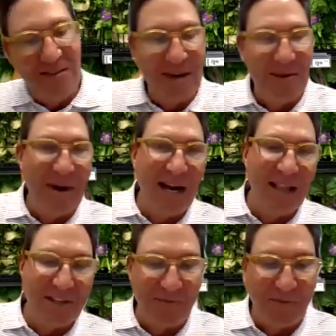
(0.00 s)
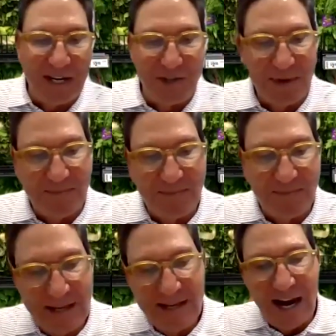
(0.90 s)
minute mile as a freshman.
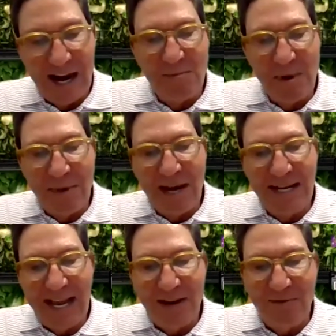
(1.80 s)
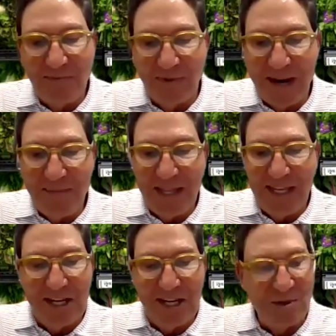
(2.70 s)
I remember my dad reframing
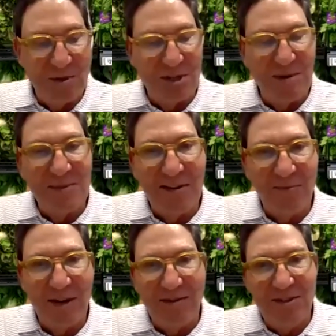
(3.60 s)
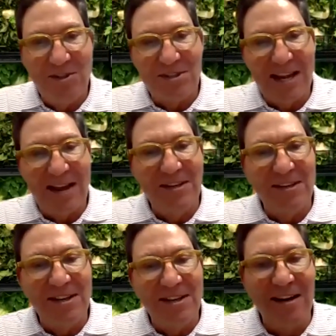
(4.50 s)
the issue in terms of, well, you just
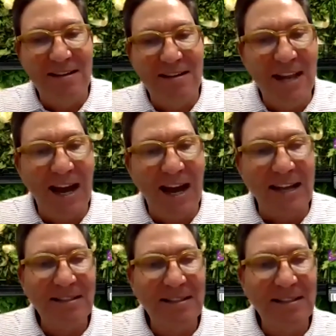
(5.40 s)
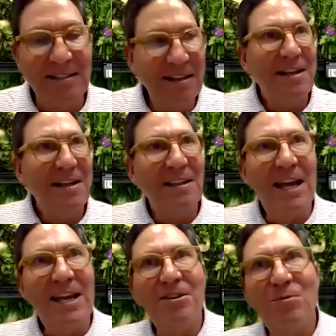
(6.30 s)
haven't done it yet.
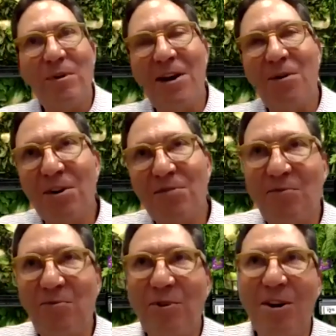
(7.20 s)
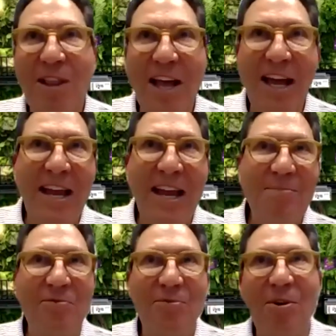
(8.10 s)
Later, when I worked for Frito Lay
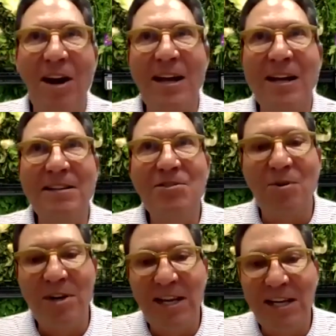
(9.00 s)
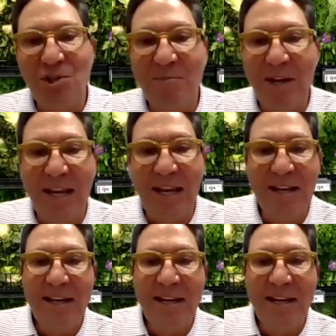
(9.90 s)
before I joined HEB,